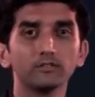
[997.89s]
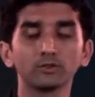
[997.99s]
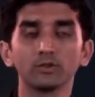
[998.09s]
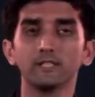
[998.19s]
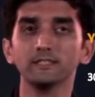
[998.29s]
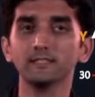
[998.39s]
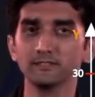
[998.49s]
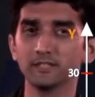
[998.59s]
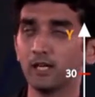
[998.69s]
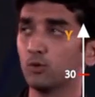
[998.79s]
So this
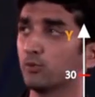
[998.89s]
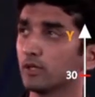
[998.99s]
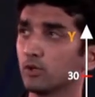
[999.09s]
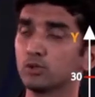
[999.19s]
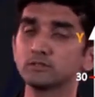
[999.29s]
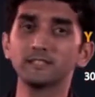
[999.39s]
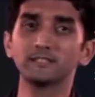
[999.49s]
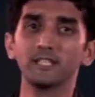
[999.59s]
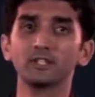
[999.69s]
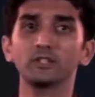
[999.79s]
is how we close
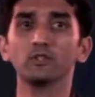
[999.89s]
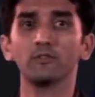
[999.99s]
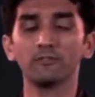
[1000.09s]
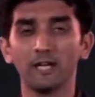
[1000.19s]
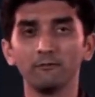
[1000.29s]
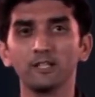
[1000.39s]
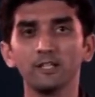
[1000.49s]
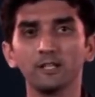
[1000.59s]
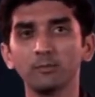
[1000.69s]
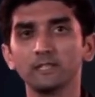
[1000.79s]
this section of
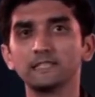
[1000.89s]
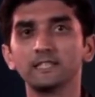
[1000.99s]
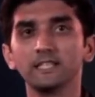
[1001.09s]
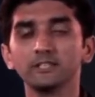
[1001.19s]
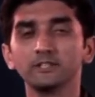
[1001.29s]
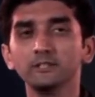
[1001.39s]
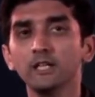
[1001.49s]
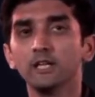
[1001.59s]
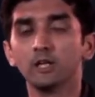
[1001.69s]
graphical representation.